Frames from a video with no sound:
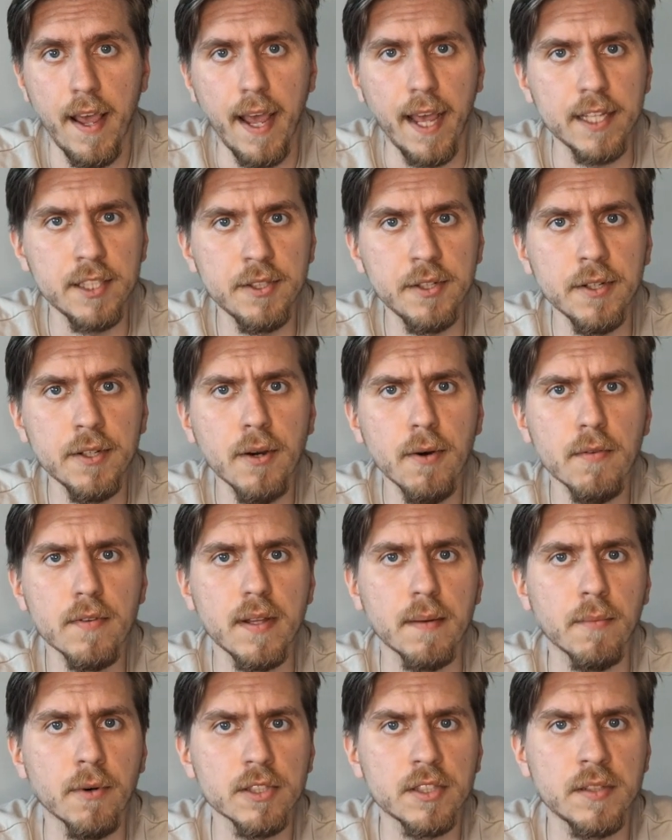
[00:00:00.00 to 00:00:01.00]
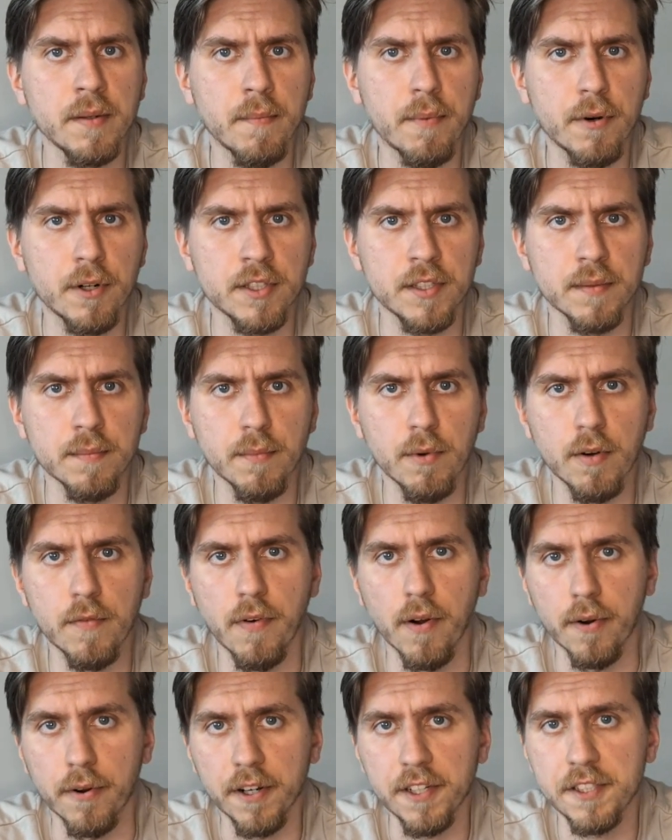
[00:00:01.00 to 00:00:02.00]
As you know, the most important book
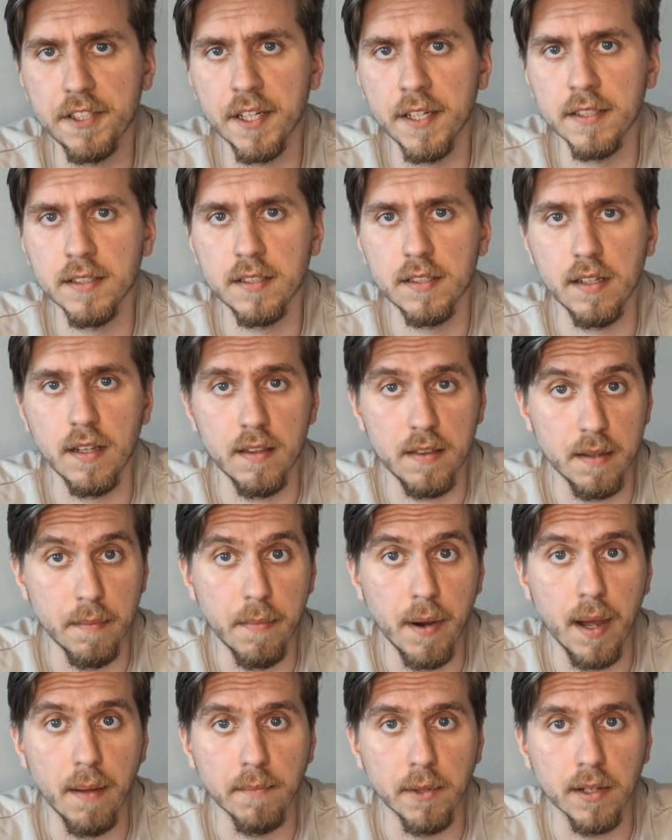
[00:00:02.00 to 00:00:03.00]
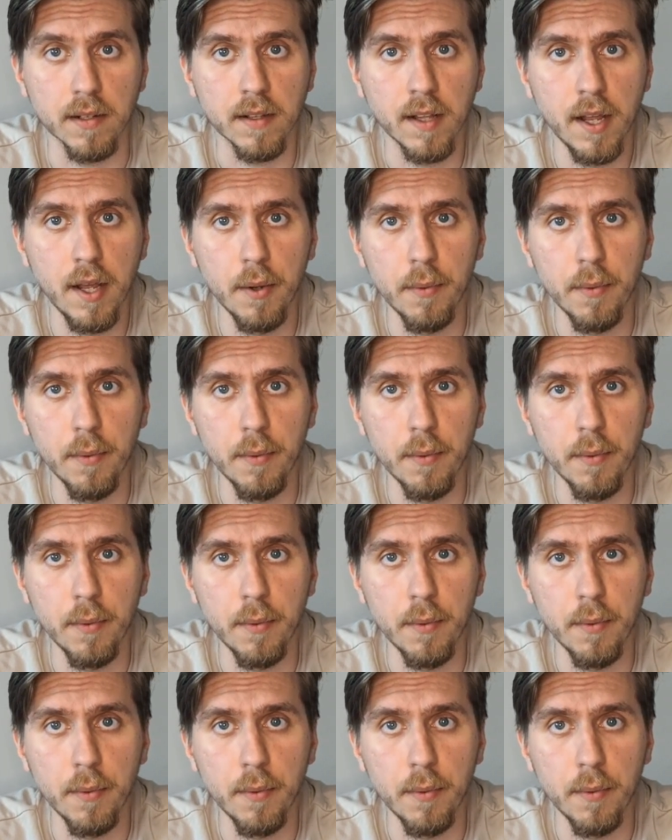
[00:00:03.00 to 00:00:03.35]
for Christians is the Bible,